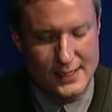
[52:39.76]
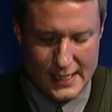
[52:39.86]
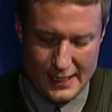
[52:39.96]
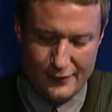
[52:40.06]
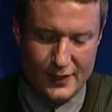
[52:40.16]

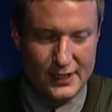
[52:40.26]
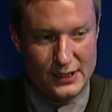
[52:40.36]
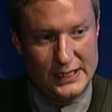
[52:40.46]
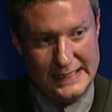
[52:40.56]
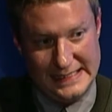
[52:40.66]
And
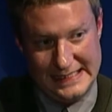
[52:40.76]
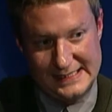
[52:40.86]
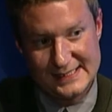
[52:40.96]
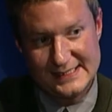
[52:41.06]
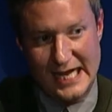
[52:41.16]
then
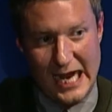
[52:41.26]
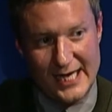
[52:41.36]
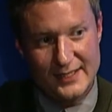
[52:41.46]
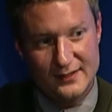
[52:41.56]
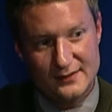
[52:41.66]

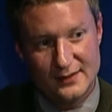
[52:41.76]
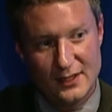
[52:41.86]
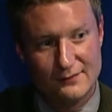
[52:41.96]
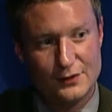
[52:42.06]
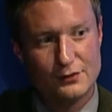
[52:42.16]
inside
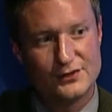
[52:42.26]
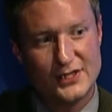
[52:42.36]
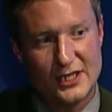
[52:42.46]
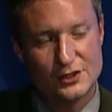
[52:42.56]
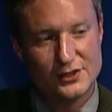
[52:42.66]
of those
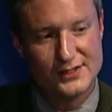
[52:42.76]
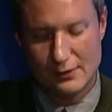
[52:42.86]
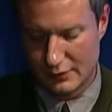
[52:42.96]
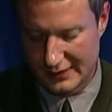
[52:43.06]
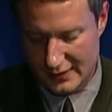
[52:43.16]
sections
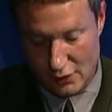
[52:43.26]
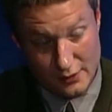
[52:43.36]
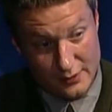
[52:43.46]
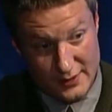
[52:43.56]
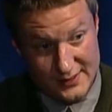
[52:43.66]
that were,
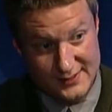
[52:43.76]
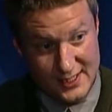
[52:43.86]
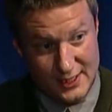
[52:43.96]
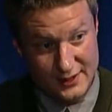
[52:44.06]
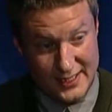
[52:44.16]
or
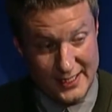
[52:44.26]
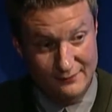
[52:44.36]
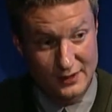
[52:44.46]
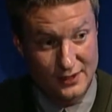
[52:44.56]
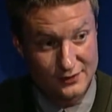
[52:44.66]
inside of that
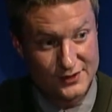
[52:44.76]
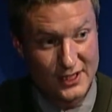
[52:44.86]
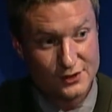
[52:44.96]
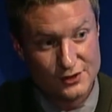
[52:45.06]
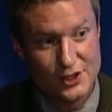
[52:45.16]
every other
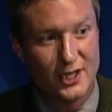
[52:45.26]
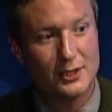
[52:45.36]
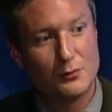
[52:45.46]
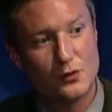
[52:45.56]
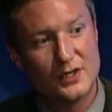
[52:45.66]
section
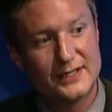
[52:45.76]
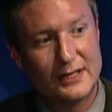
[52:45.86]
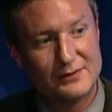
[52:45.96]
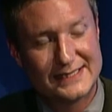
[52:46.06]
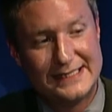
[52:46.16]
checkerboard
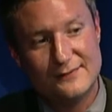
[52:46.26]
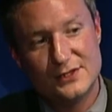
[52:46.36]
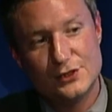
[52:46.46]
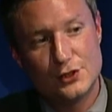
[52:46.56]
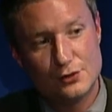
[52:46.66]
that was
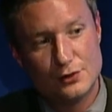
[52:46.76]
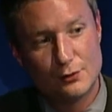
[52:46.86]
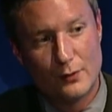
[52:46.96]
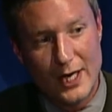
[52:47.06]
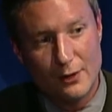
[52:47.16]
given to the
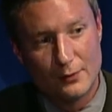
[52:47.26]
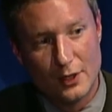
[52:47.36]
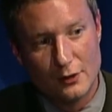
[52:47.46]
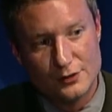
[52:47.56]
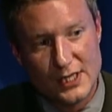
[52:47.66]

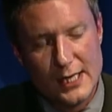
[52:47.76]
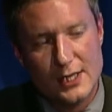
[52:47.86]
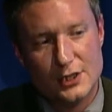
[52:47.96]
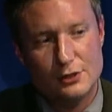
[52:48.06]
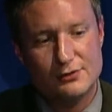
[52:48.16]
railroads,
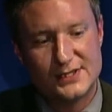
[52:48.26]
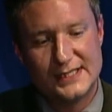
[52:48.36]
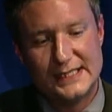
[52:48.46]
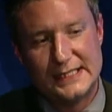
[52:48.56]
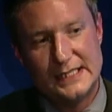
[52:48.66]
you
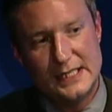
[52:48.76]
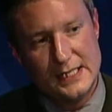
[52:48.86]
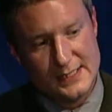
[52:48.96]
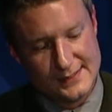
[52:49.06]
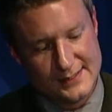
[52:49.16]
see
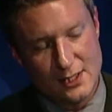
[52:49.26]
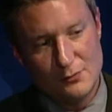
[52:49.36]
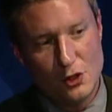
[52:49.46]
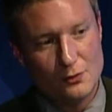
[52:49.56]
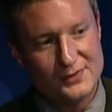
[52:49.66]

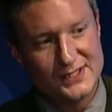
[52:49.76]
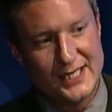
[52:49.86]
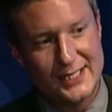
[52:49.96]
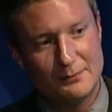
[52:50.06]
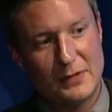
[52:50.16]
some
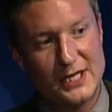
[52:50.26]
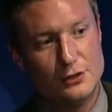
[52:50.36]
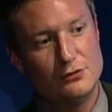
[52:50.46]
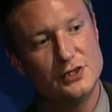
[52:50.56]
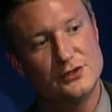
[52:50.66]
homesteading by
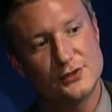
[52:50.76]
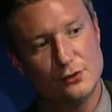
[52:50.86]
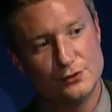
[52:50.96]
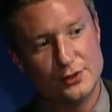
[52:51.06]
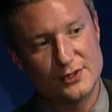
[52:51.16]
Union
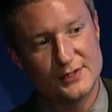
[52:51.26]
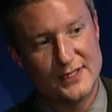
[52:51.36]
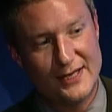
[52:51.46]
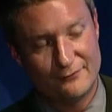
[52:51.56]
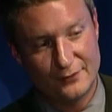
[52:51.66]
soldiers
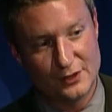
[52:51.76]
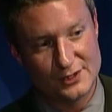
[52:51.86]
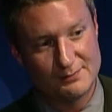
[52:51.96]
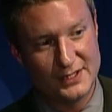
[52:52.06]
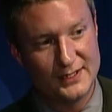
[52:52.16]
at
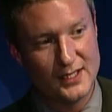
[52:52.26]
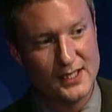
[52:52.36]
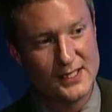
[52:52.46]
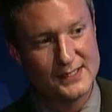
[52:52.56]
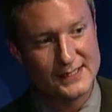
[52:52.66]
first
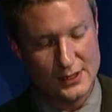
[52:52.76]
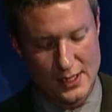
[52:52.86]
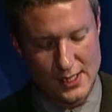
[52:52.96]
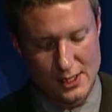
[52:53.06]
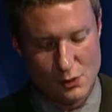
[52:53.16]
because
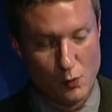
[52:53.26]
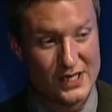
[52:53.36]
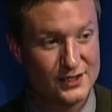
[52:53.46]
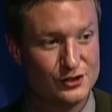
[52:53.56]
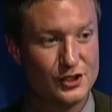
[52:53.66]
uh, it
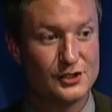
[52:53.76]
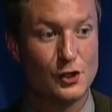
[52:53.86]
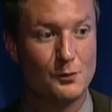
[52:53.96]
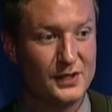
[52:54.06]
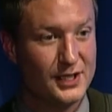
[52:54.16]
wasn't just
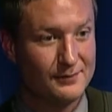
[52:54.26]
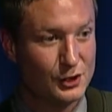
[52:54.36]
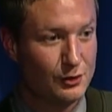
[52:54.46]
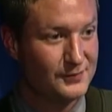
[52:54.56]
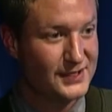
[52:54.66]
opened up
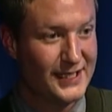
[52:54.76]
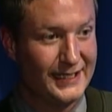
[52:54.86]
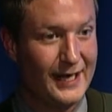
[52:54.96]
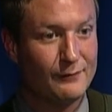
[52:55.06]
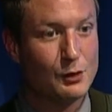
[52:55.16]
to
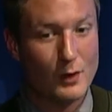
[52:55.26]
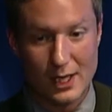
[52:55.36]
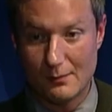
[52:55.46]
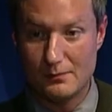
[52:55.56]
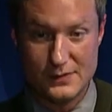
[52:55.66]
homesteading
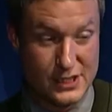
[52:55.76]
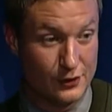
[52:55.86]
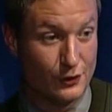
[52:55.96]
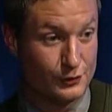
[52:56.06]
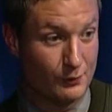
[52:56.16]
everywhere
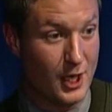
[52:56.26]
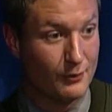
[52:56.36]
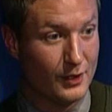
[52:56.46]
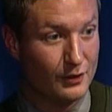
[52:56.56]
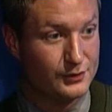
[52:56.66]
near those
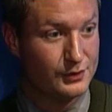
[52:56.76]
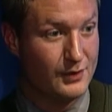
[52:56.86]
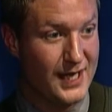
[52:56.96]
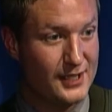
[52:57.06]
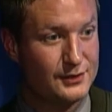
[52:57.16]
railroads. You
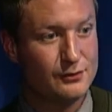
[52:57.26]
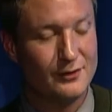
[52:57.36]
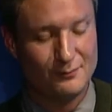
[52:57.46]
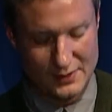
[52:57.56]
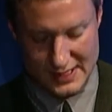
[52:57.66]
had to
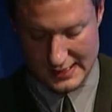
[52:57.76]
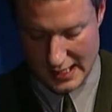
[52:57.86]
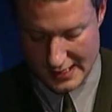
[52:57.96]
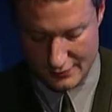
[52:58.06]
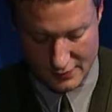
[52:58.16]
have been
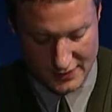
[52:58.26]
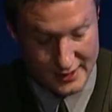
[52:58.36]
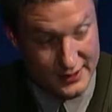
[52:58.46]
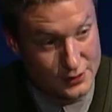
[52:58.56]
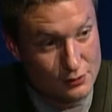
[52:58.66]
either a
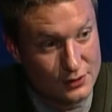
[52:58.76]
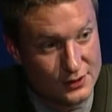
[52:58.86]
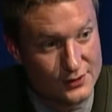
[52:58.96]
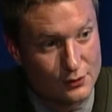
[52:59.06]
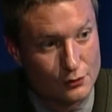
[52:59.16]

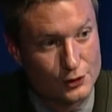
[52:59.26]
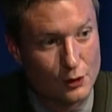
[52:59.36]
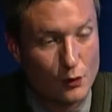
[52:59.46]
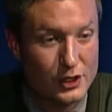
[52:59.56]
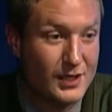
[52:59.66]
Union
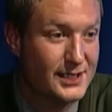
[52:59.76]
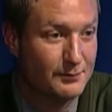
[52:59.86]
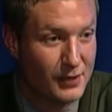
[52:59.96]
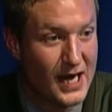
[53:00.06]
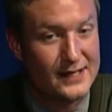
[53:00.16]
soldier or you had to
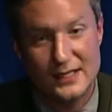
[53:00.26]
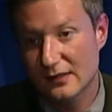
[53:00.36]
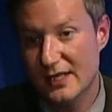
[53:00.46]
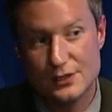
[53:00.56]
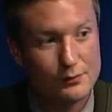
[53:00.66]
buy
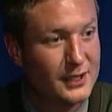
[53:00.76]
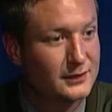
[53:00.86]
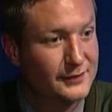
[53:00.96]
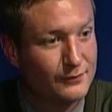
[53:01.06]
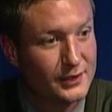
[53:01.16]
that land
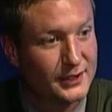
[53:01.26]
directly for the